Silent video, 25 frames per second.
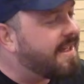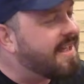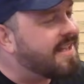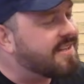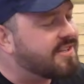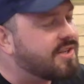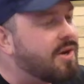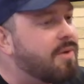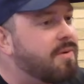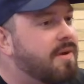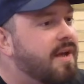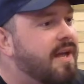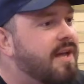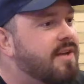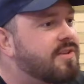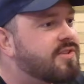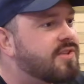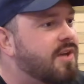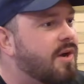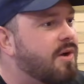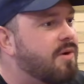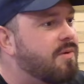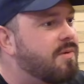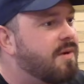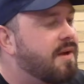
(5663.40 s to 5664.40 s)

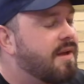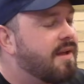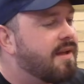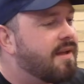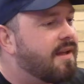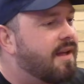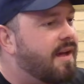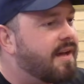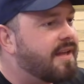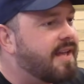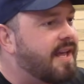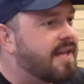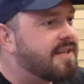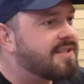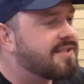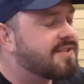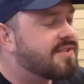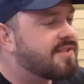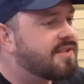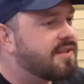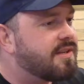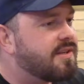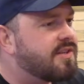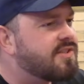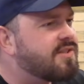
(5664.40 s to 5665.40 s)
So I
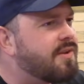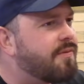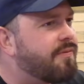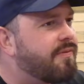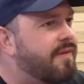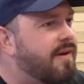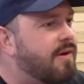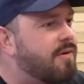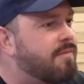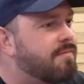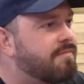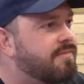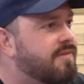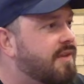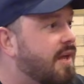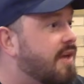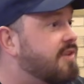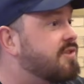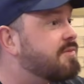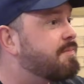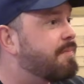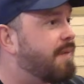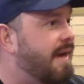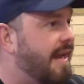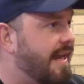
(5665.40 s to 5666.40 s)
guess, because the film
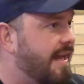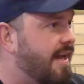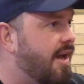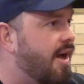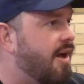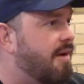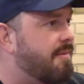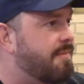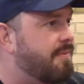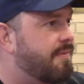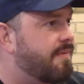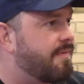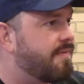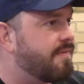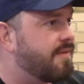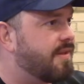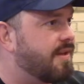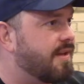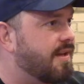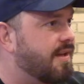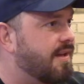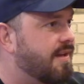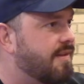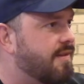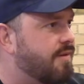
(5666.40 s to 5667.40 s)
does play up
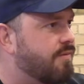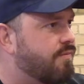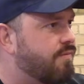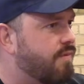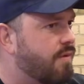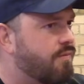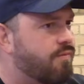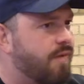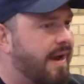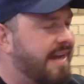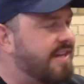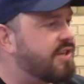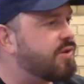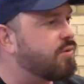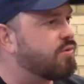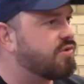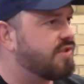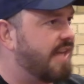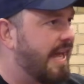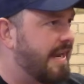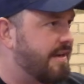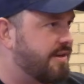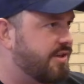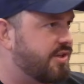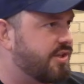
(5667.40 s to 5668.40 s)
the racial
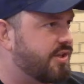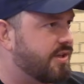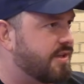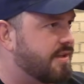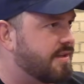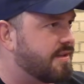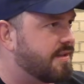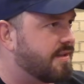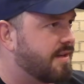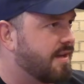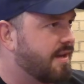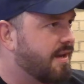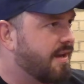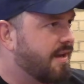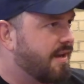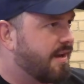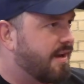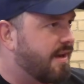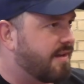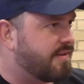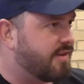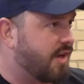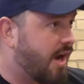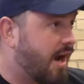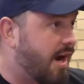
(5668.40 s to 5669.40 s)
tension
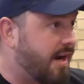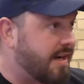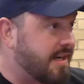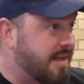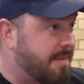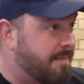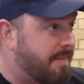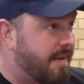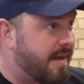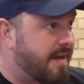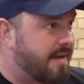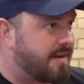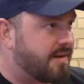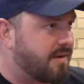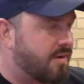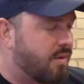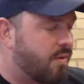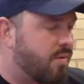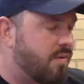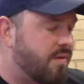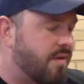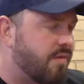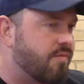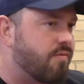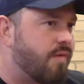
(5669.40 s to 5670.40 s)
a tiny bit,
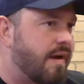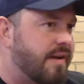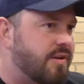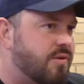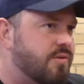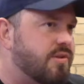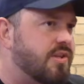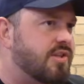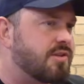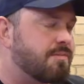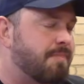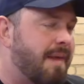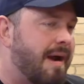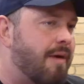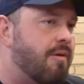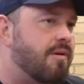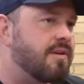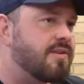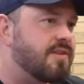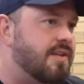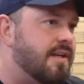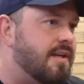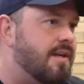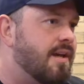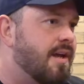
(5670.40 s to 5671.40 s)
the racial
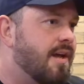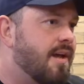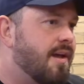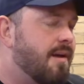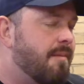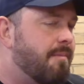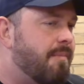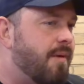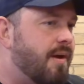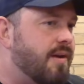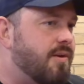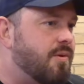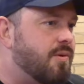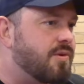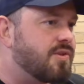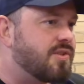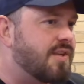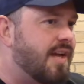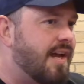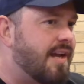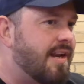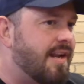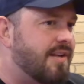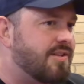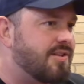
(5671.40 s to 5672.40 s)
disparity. But you're
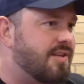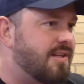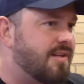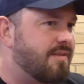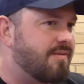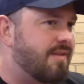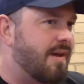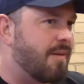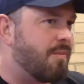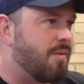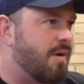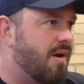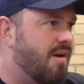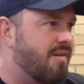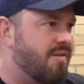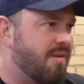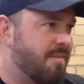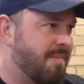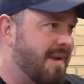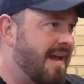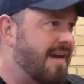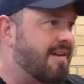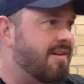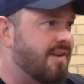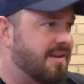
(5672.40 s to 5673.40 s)
saying actually there were
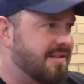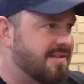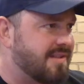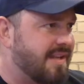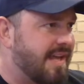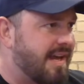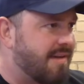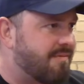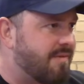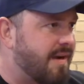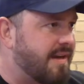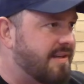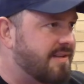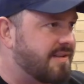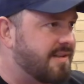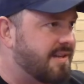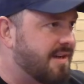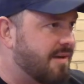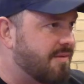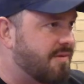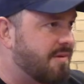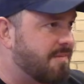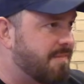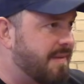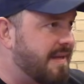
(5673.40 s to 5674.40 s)
other black guys there,
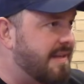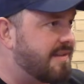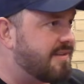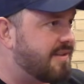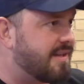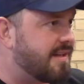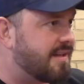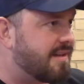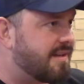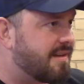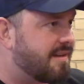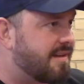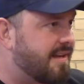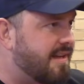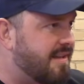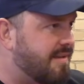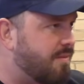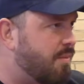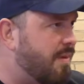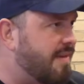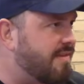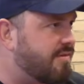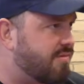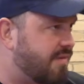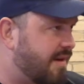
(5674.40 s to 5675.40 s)
competing in
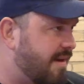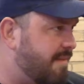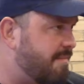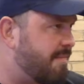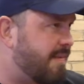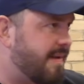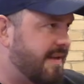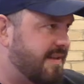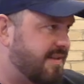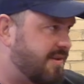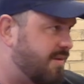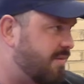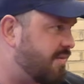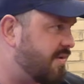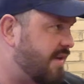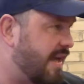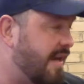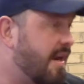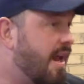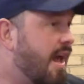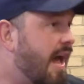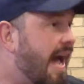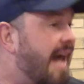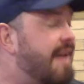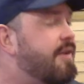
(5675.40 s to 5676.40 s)
the Winter Olympics. It was,
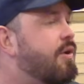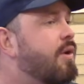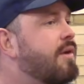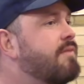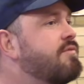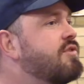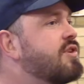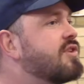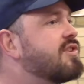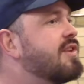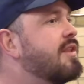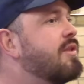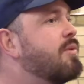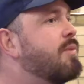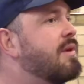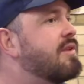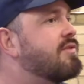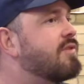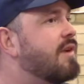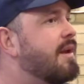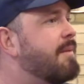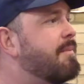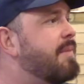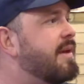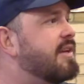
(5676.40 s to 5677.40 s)
and not even just in the
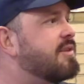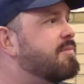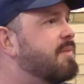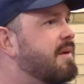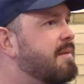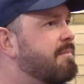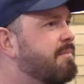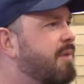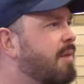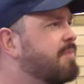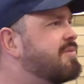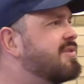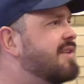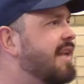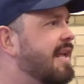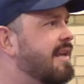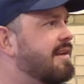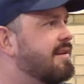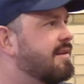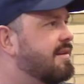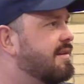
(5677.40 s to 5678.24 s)
Winter Olympics, but in bobsled.